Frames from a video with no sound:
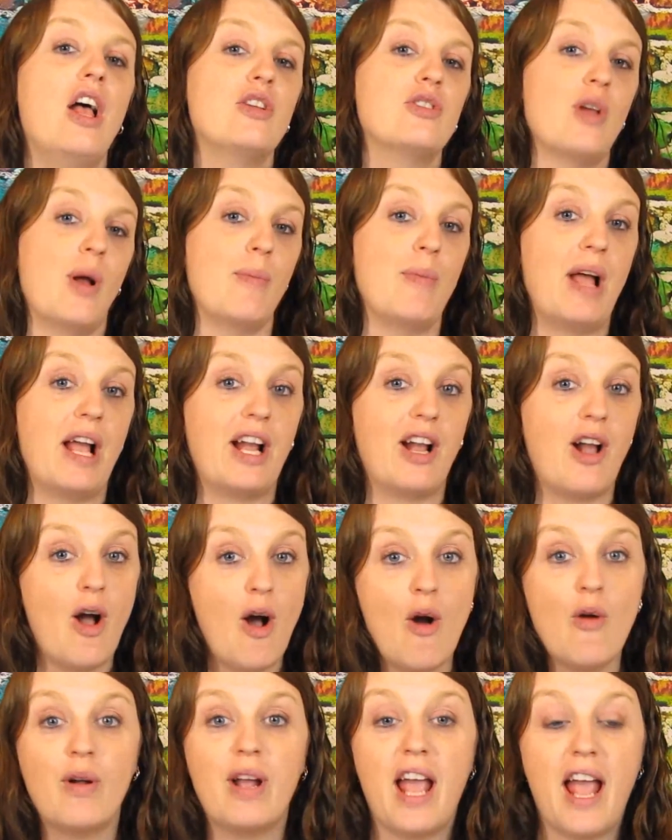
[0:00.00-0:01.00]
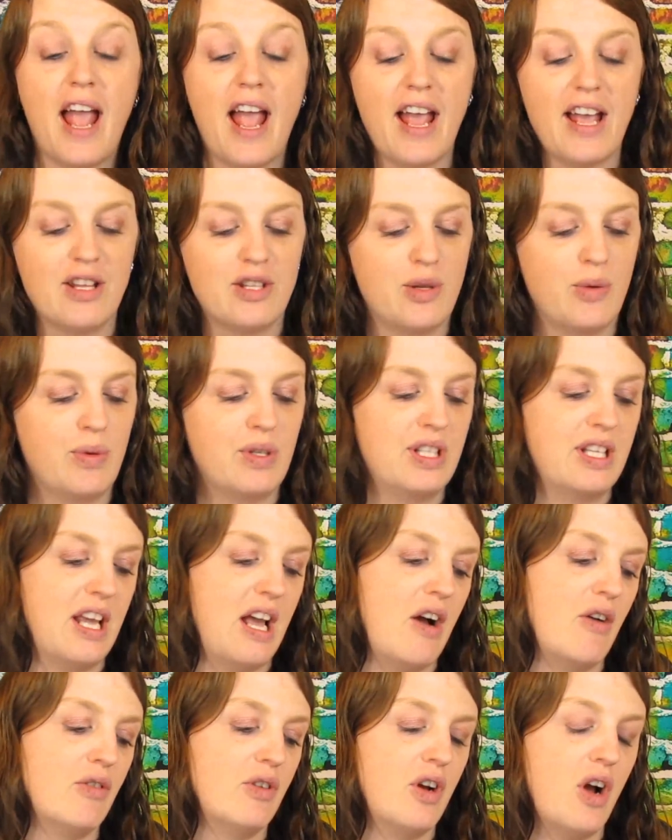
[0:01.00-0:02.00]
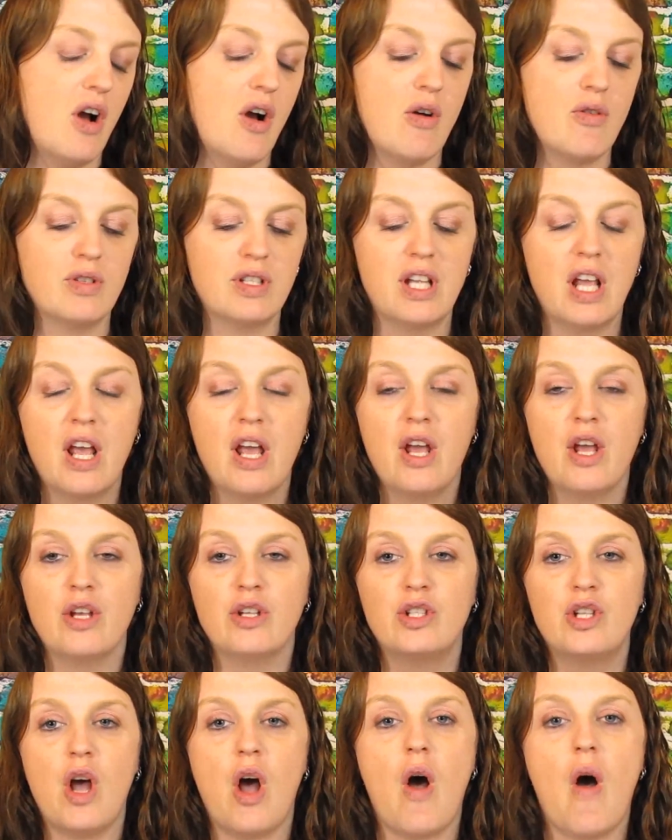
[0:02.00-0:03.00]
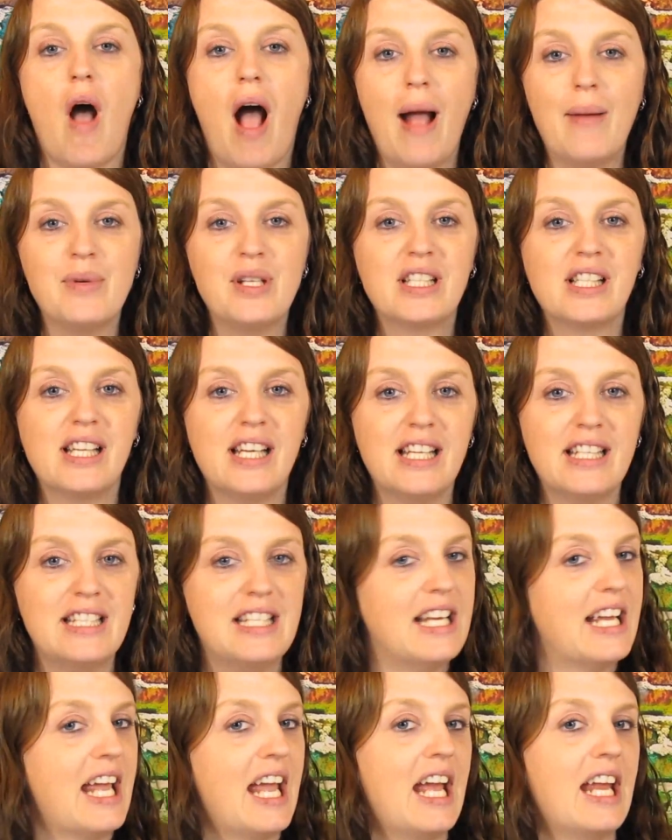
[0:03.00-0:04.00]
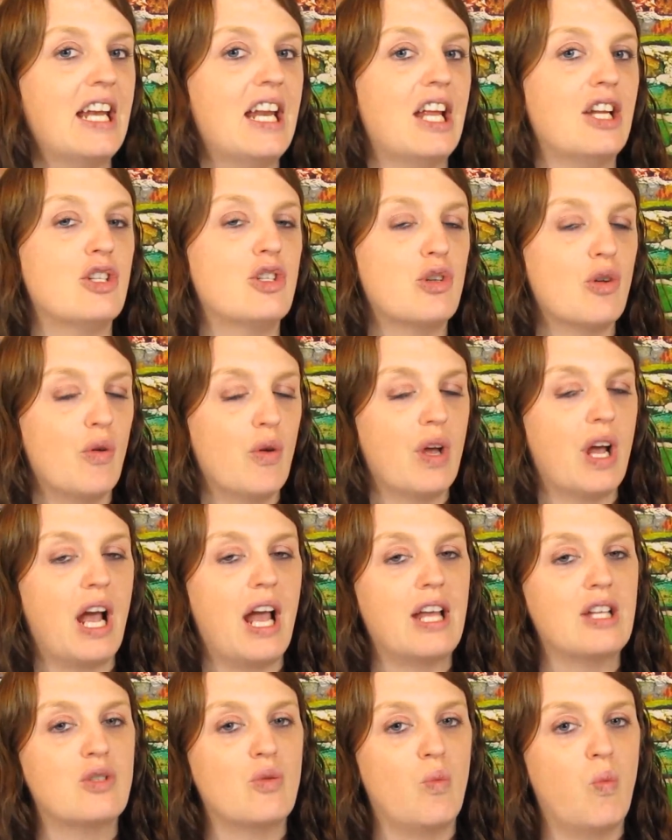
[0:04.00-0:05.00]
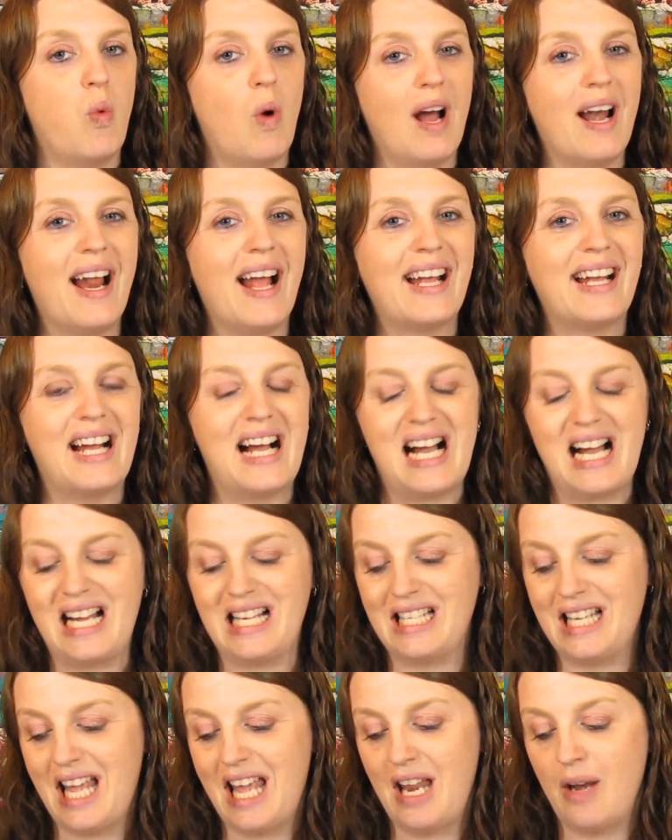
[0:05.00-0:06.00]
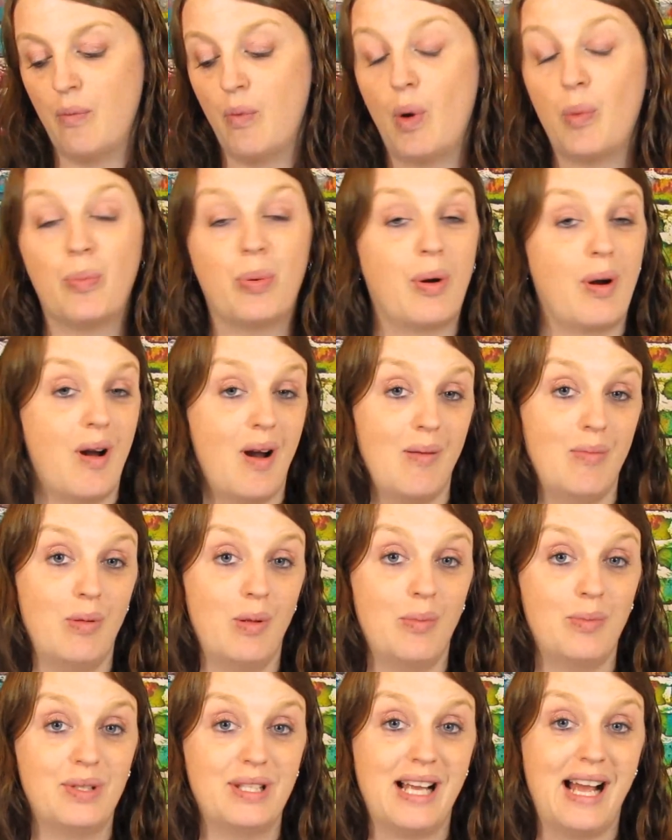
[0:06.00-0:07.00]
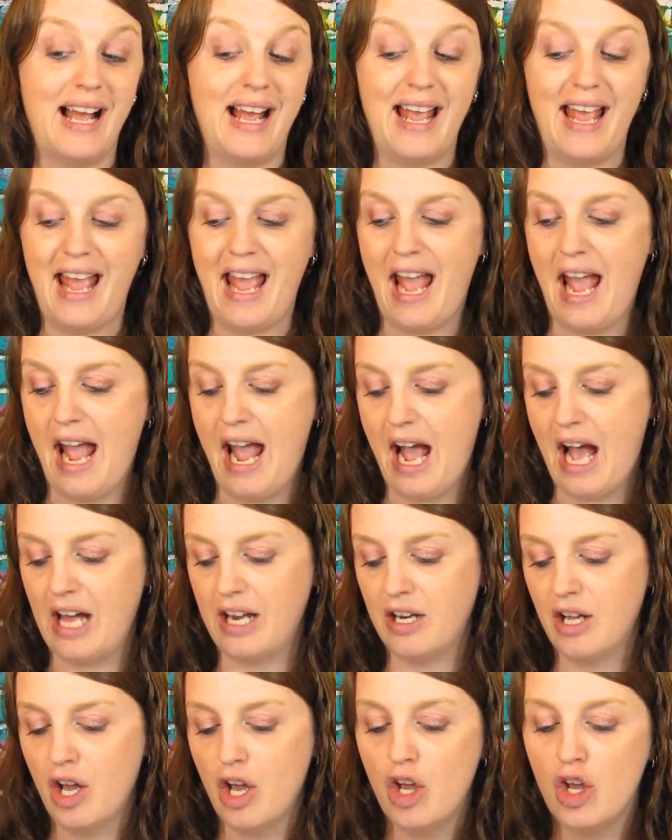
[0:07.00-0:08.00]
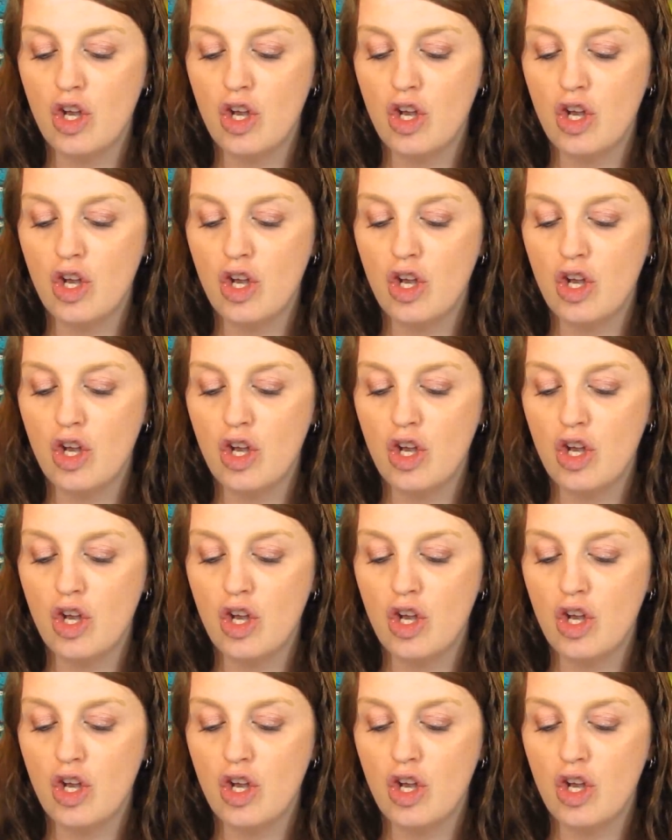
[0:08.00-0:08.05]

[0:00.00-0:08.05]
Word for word: So I'm like, okay, so we'll see how it goes. So I'm just going to dig in and show you guys what I got and what problems I had.